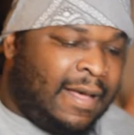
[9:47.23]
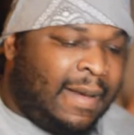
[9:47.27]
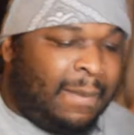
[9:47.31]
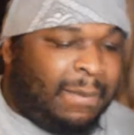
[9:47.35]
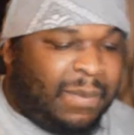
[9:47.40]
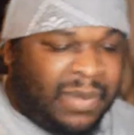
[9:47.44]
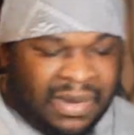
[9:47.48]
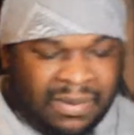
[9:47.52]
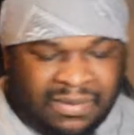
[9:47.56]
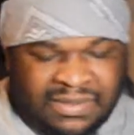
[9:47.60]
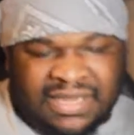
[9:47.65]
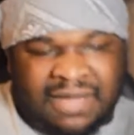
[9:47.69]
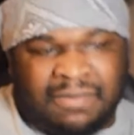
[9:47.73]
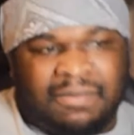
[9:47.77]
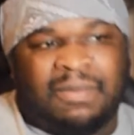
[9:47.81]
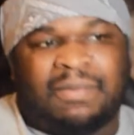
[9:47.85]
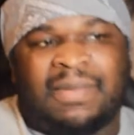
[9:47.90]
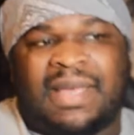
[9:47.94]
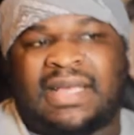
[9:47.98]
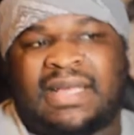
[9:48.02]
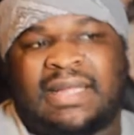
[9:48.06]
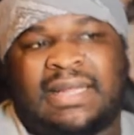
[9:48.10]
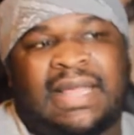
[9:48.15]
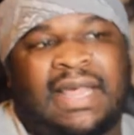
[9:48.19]
But I was able to
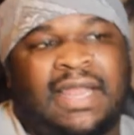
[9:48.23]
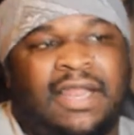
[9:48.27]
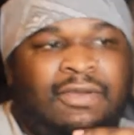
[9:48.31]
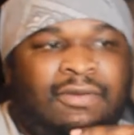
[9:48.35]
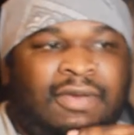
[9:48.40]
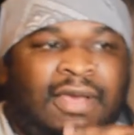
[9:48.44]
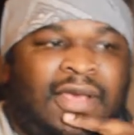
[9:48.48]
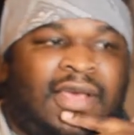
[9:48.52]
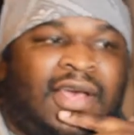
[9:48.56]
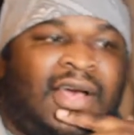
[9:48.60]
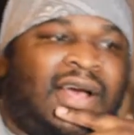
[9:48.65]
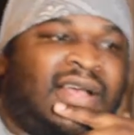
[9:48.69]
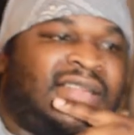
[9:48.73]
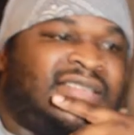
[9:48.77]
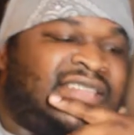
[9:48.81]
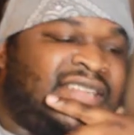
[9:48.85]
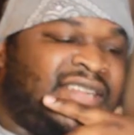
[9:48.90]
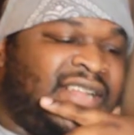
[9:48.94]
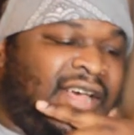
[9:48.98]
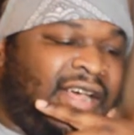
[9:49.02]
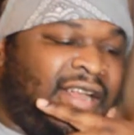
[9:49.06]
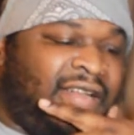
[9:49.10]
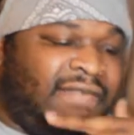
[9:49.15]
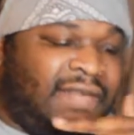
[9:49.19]
make a lot of great content
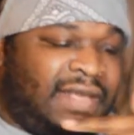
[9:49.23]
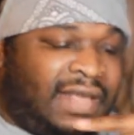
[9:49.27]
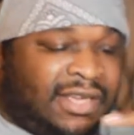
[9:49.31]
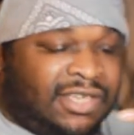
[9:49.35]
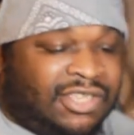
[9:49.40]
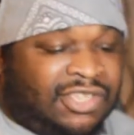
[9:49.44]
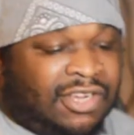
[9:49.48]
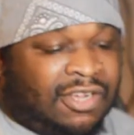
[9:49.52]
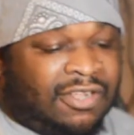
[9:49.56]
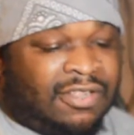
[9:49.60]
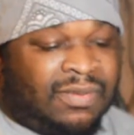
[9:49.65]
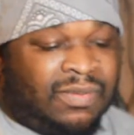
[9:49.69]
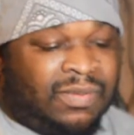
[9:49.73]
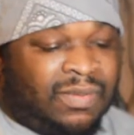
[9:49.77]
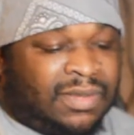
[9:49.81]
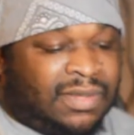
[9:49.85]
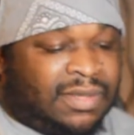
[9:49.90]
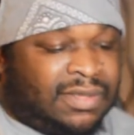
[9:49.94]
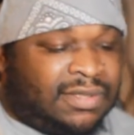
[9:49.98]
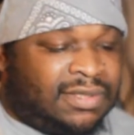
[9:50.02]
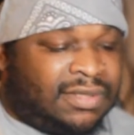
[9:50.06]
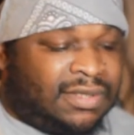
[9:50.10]
out of it and share them with